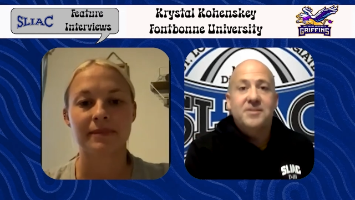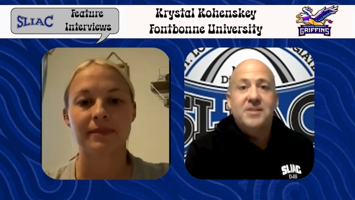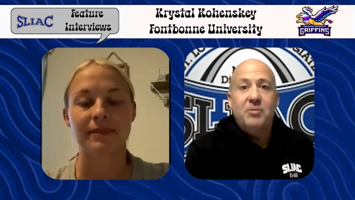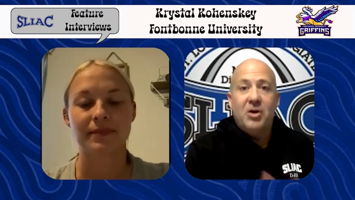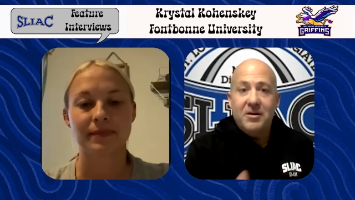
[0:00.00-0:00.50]
Speaker 1: the
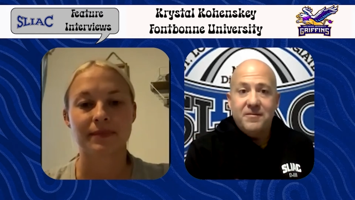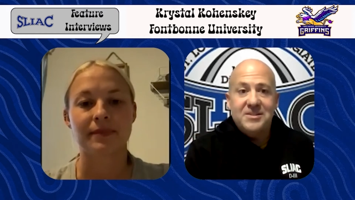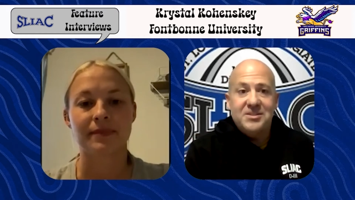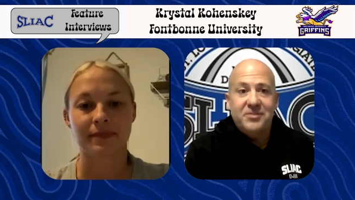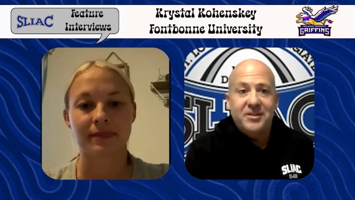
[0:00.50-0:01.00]
team
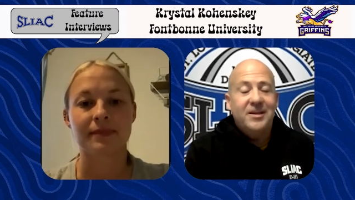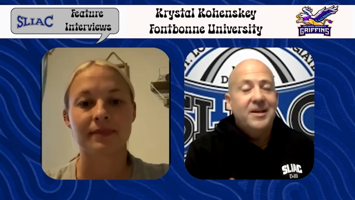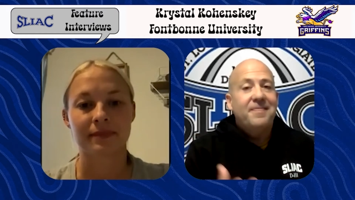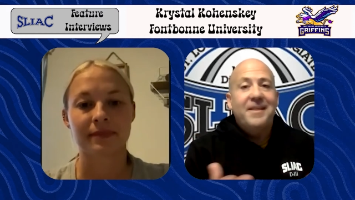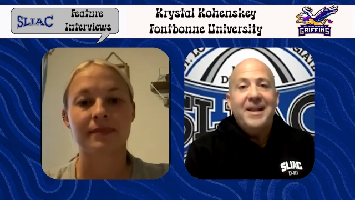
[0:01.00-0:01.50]
offensively
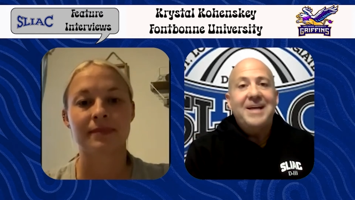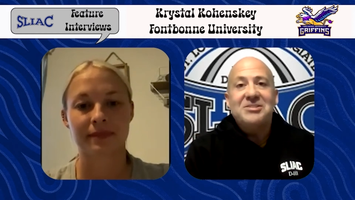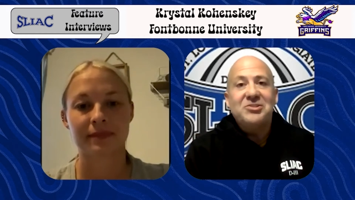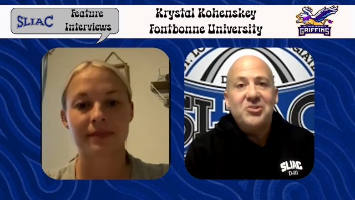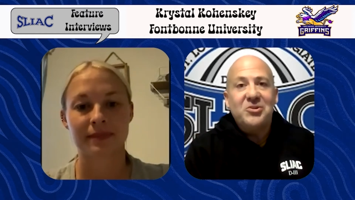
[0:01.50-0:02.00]
that
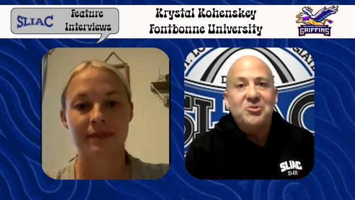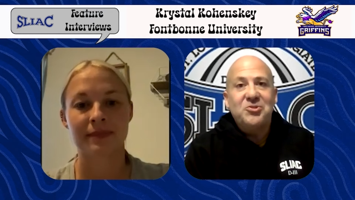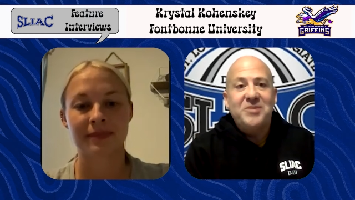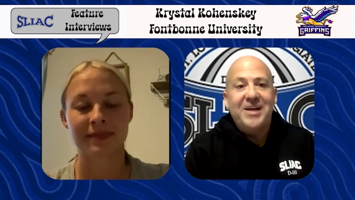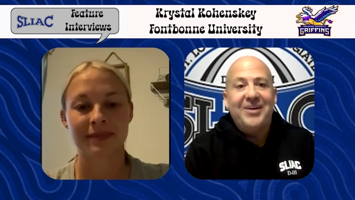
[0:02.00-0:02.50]
hasn't slowed
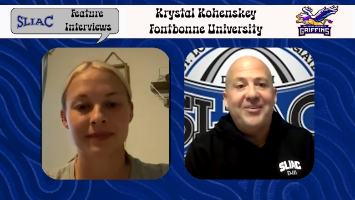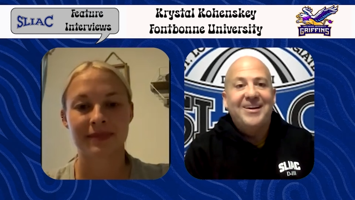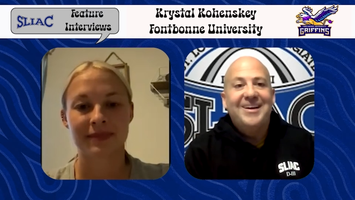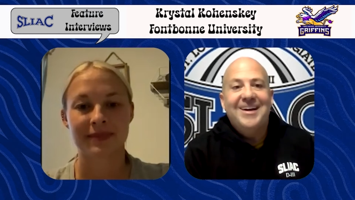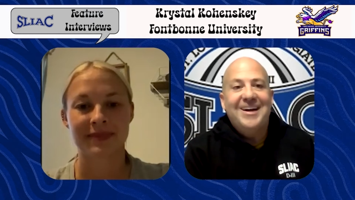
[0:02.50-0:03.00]
you down.
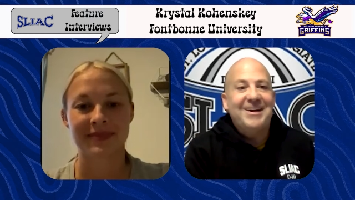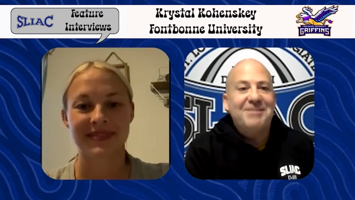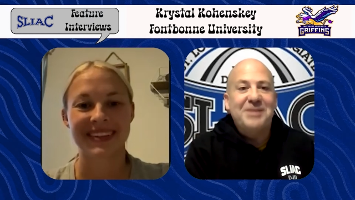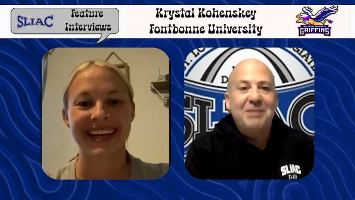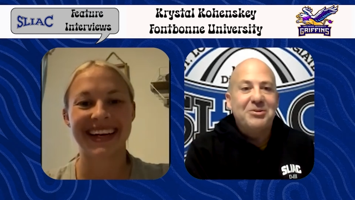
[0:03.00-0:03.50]

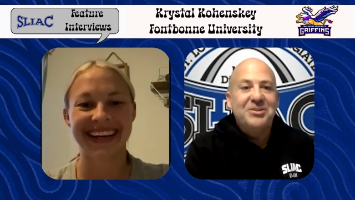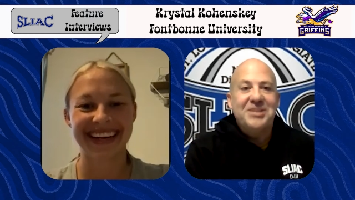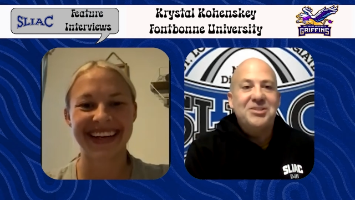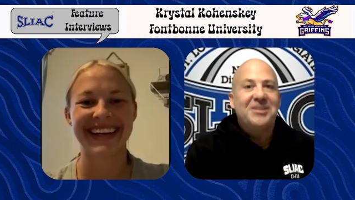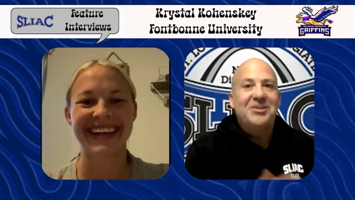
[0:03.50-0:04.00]
Uh, double
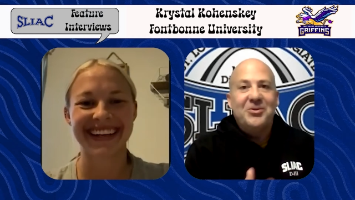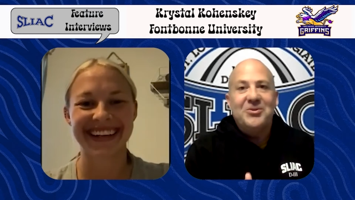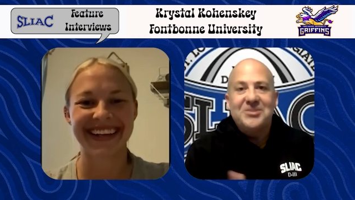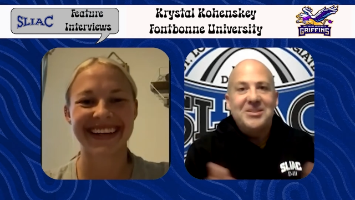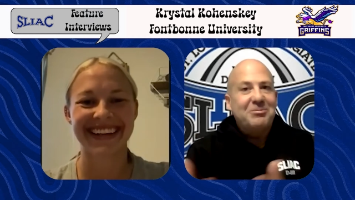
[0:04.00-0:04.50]
digit
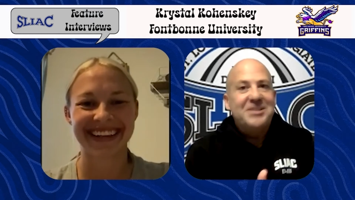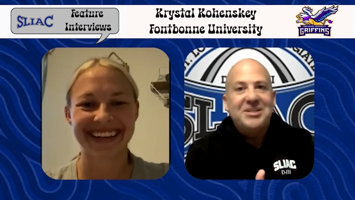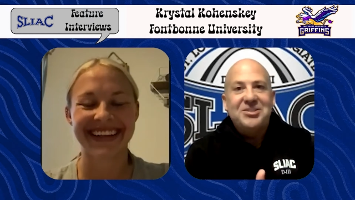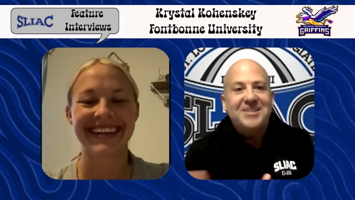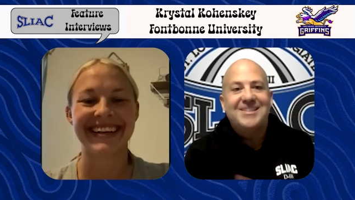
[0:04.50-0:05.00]
goals, double
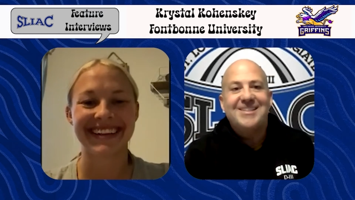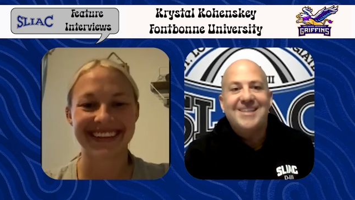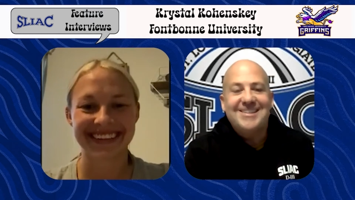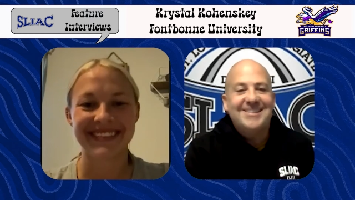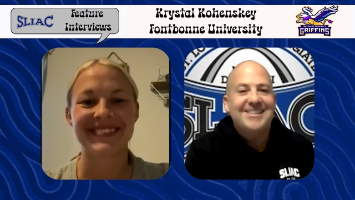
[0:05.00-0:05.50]
digit
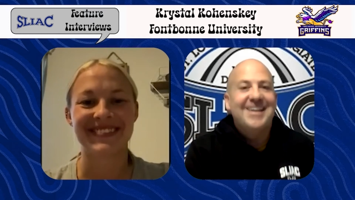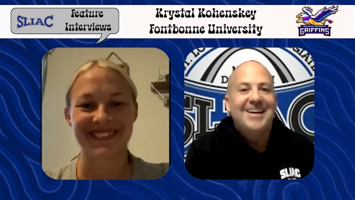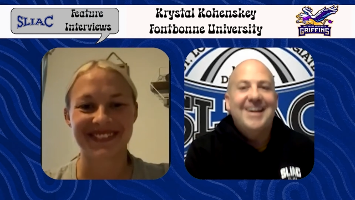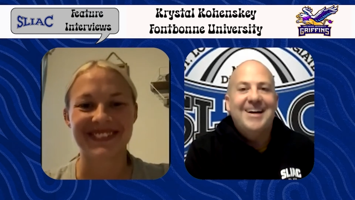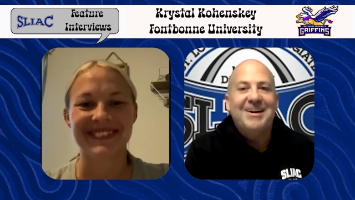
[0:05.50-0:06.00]
assists.
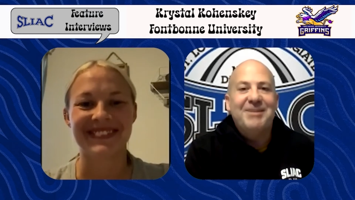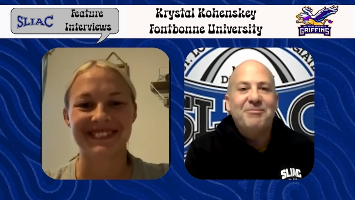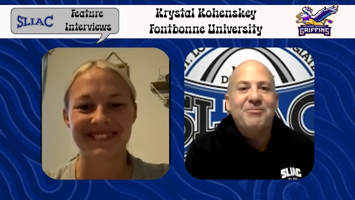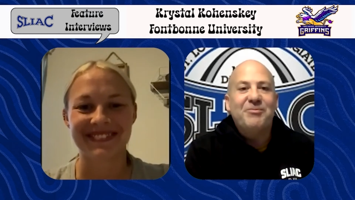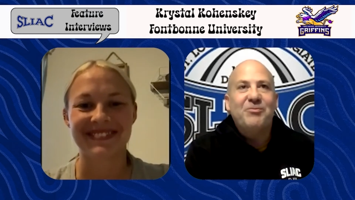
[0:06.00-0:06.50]

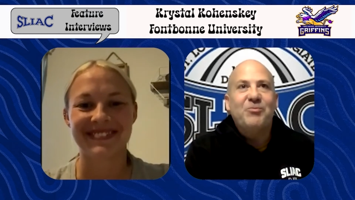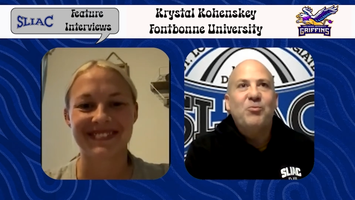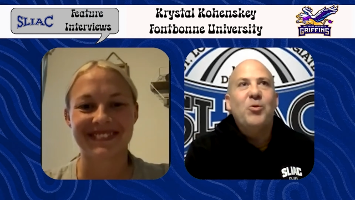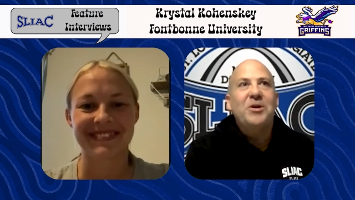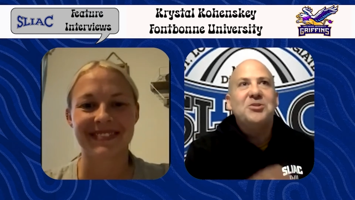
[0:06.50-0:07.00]
Um,
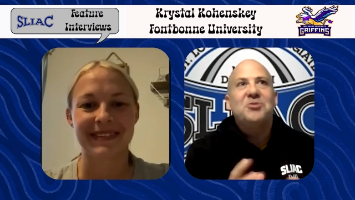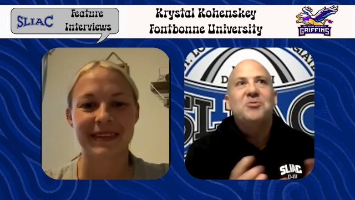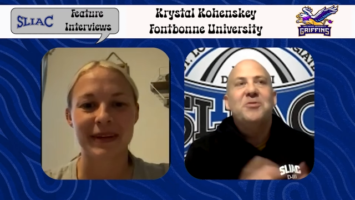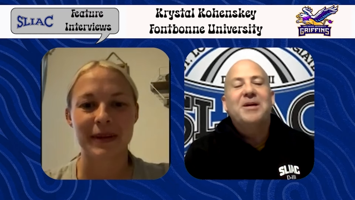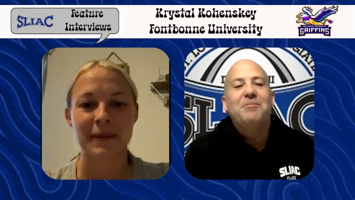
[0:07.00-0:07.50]
what do
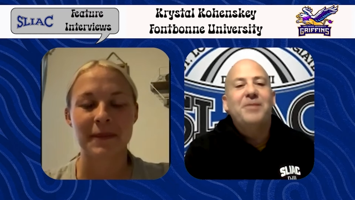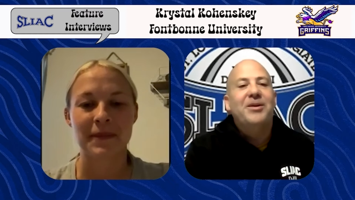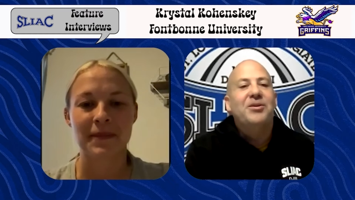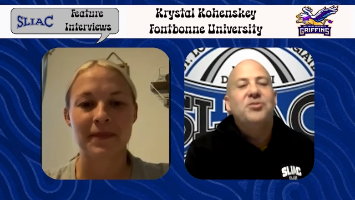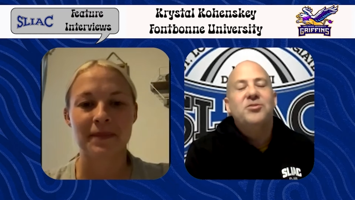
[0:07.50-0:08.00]
you like
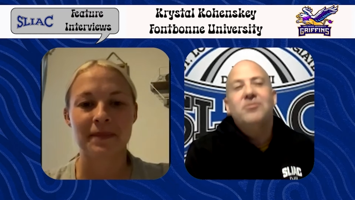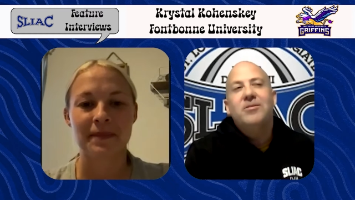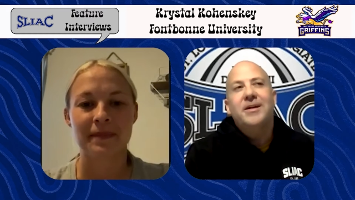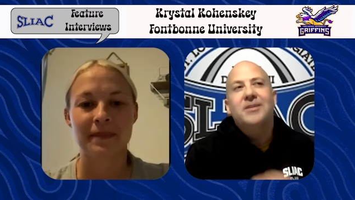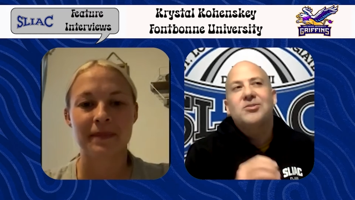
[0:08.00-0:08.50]
better? Do
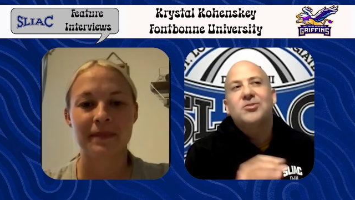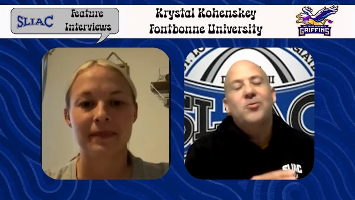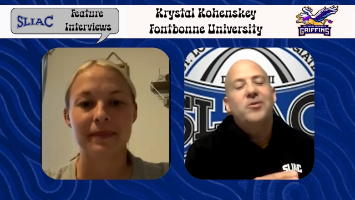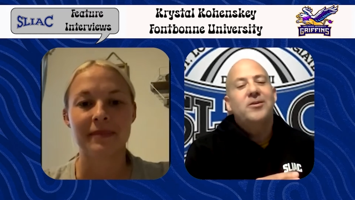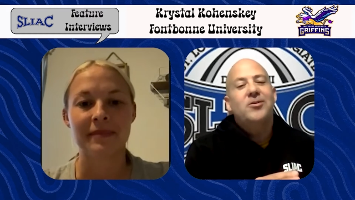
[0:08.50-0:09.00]
you like
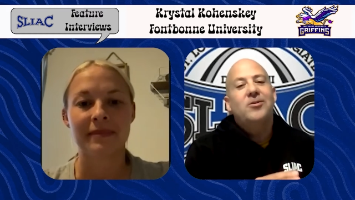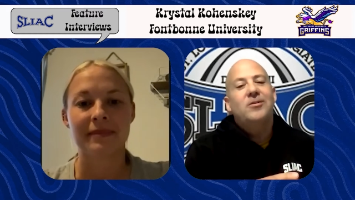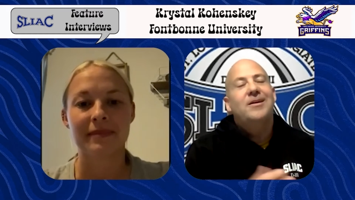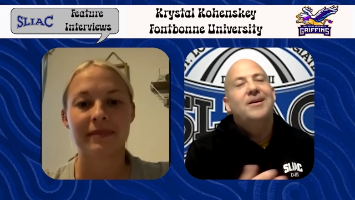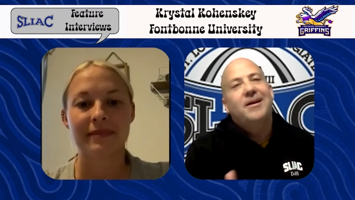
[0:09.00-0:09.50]
scoring a
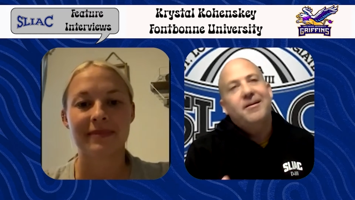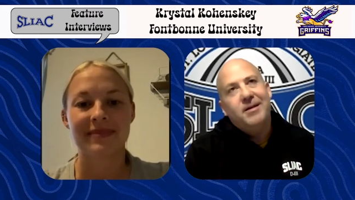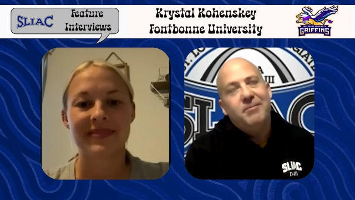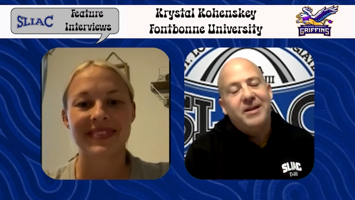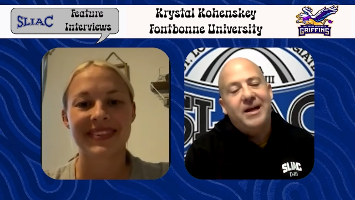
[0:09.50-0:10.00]
goal?
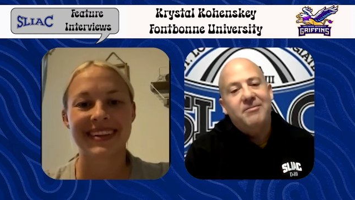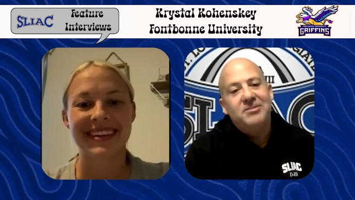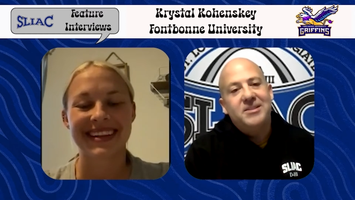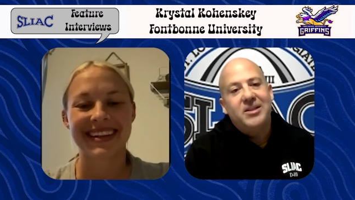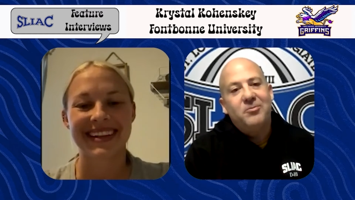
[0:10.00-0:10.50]
I mean,
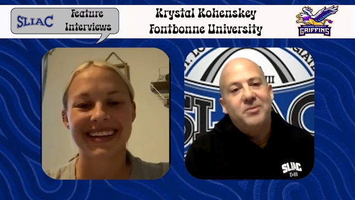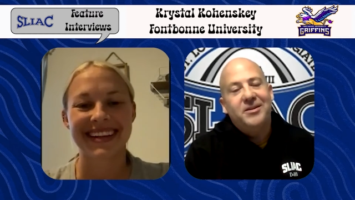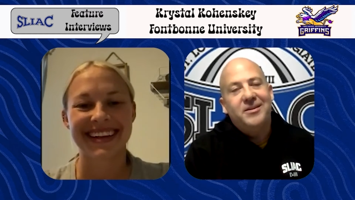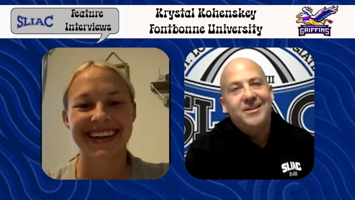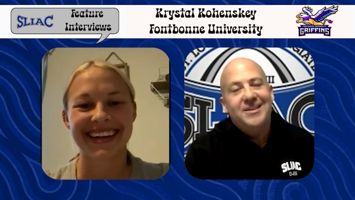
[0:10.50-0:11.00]
obviously that would be
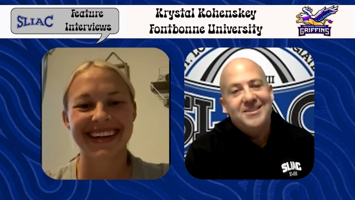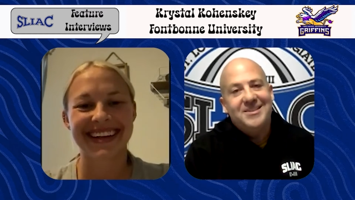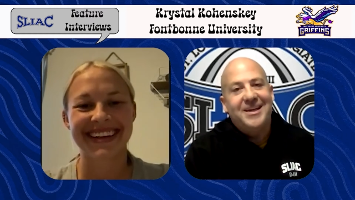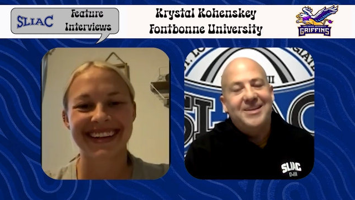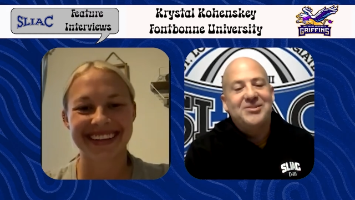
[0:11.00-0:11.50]
the
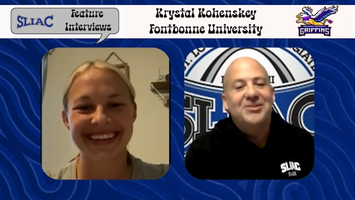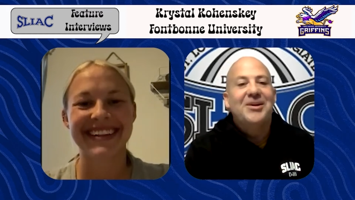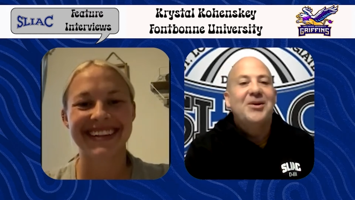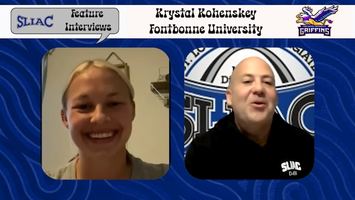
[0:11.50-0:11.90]
easy answer.